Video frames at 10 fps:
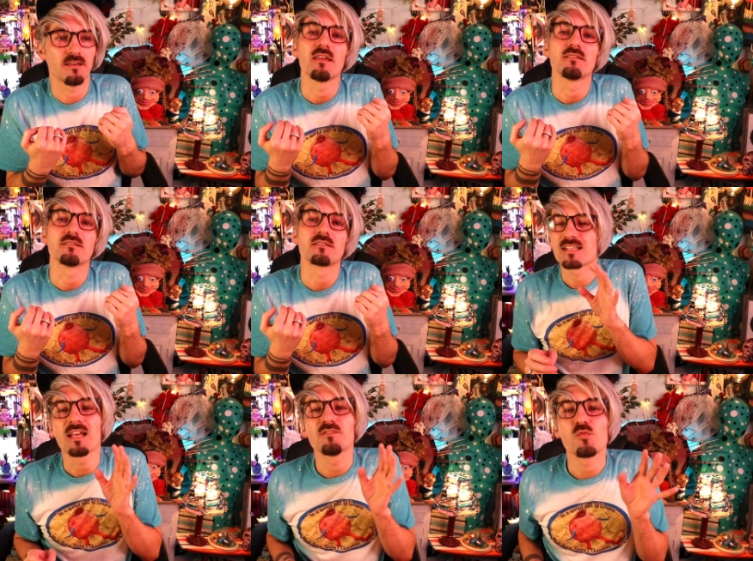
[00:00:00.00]
and it's
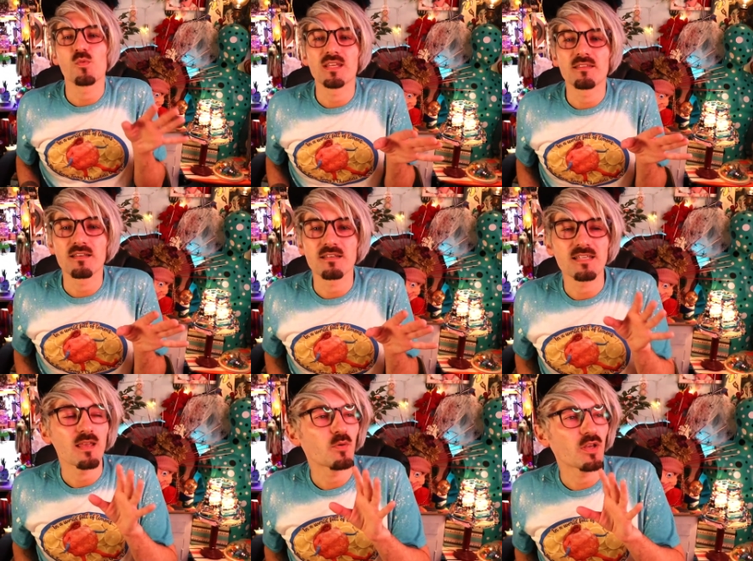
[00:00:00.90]
kind of a weird thing to
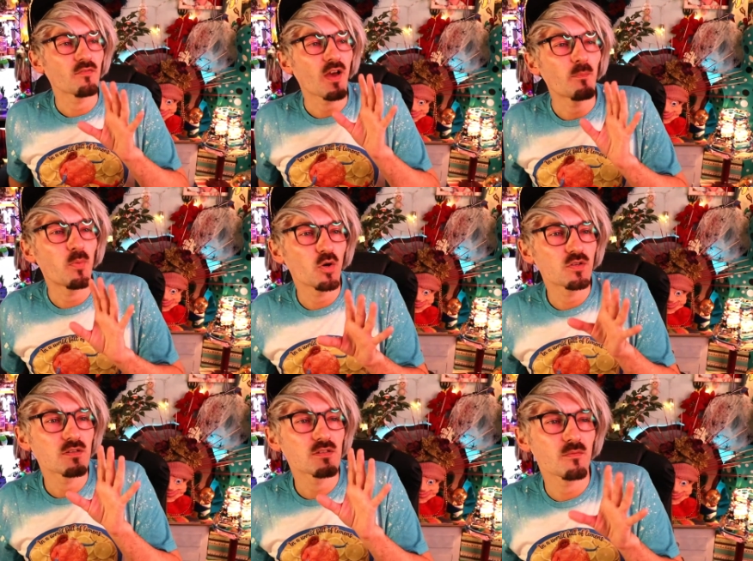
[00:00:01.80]
say, but if I
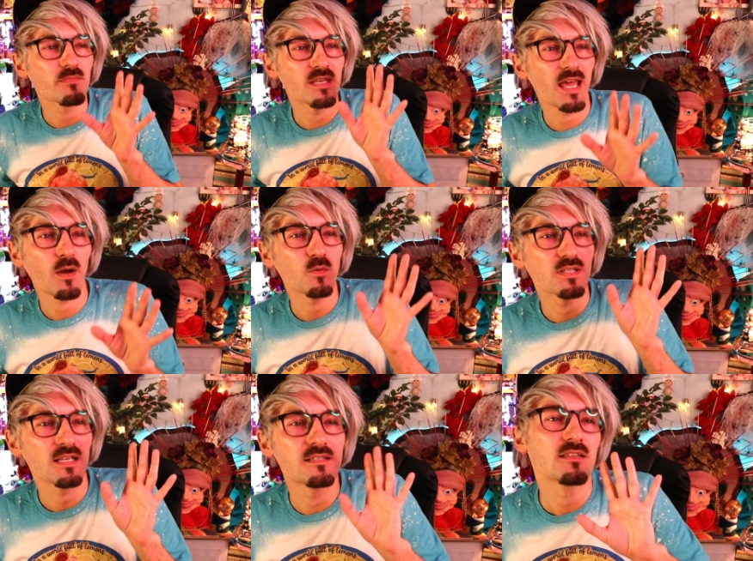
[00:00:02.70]
put something
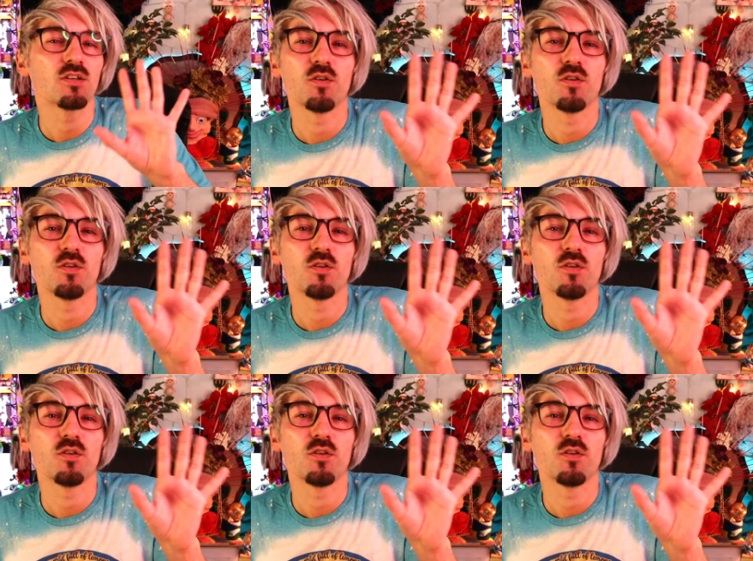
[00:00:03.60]
out into the